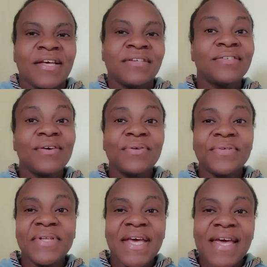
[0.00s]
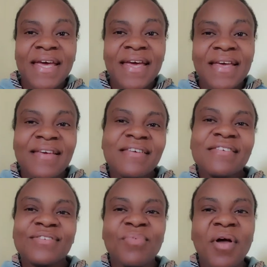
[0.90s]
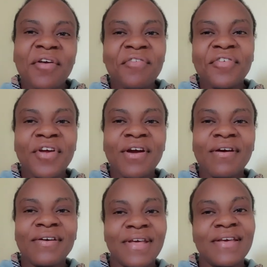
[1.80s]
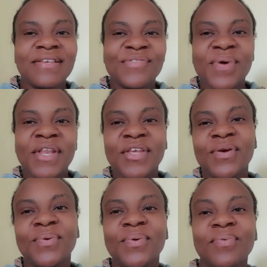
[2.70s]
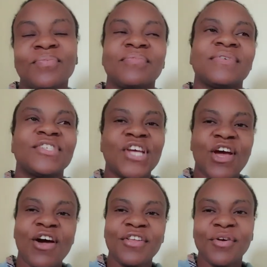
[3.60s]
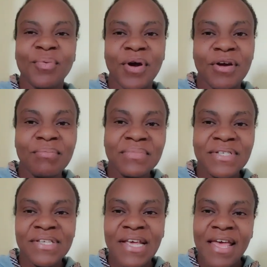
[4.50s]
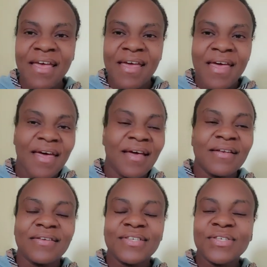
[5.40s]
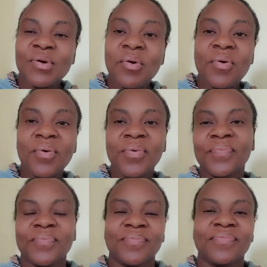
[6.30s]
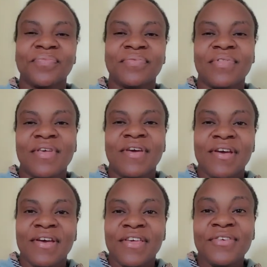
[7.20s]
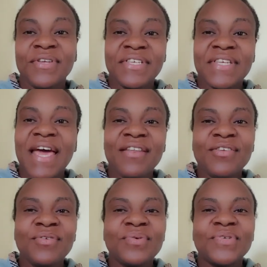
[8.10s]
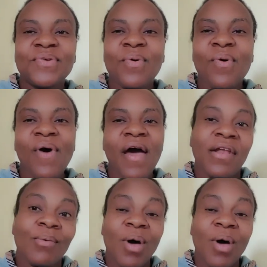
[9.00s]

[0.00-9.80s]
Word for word: so today is one of your days when you check on your worms and so you decide to do so and,